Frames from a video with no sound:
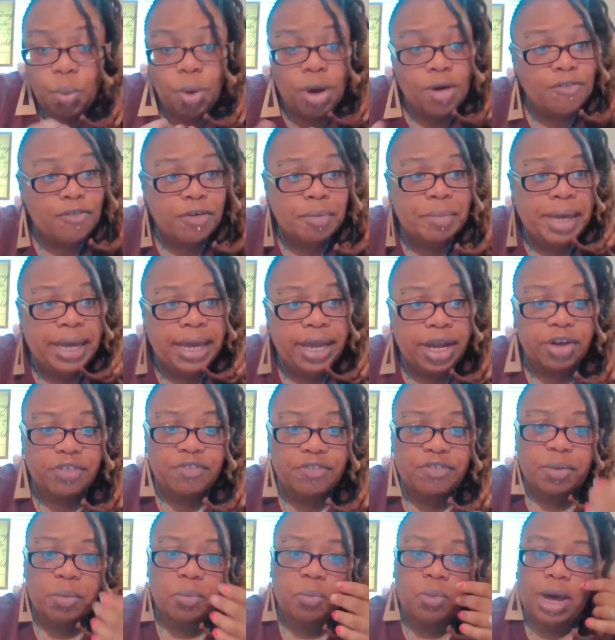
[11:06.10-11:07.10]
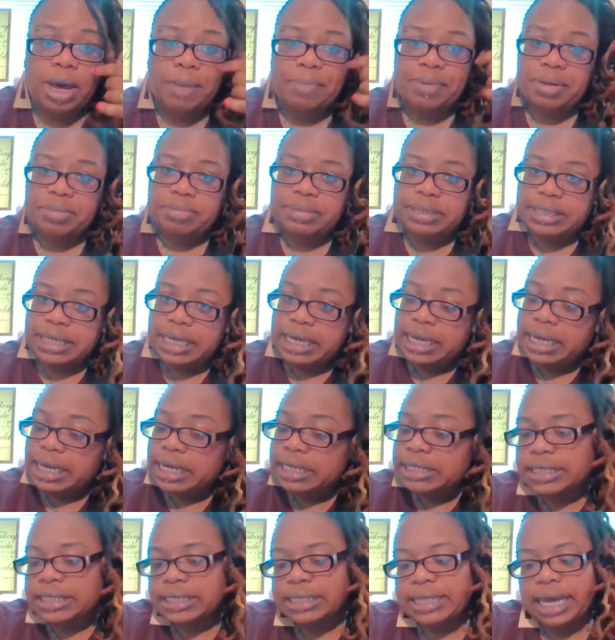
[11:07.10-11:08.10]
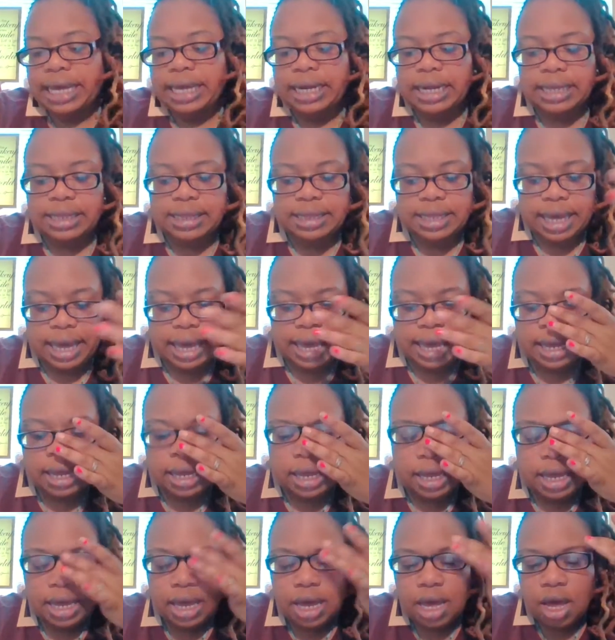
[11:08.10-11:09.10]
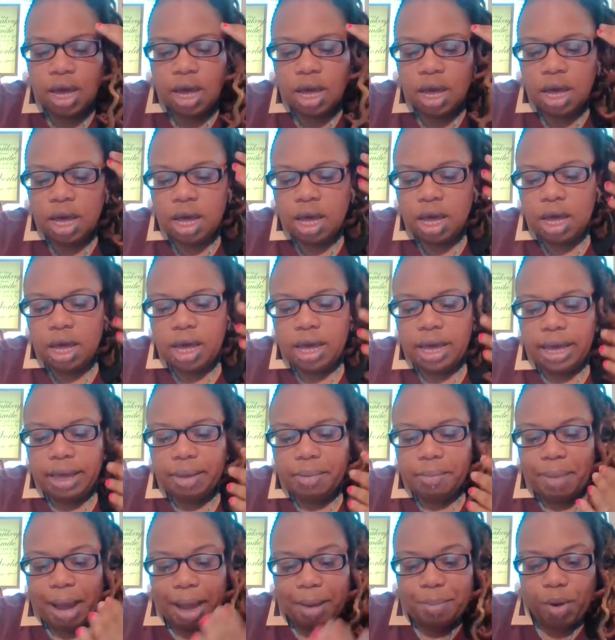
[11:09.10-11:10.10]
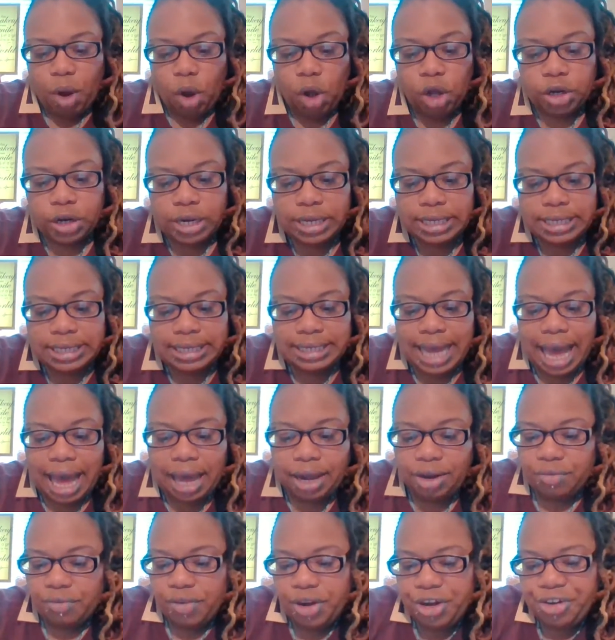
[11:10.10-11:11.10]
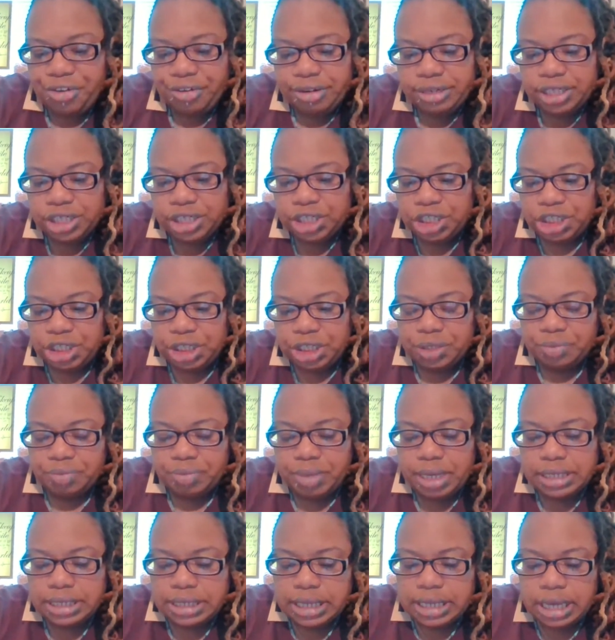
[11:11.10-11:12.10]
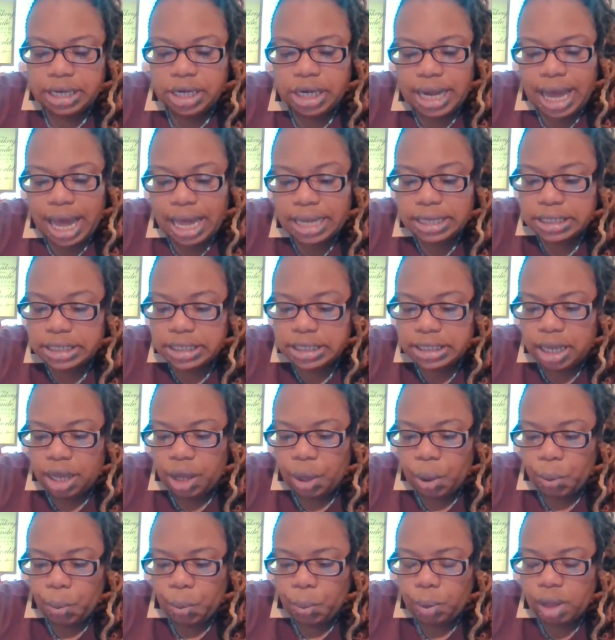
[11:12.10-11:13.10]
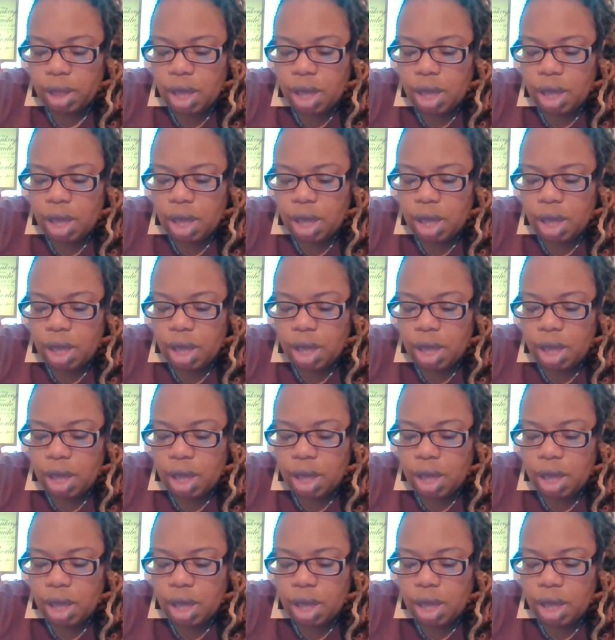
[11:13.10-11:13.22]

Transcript: Well, from WebMD, it's stating that bipolar is not a rare condition. It's a not so.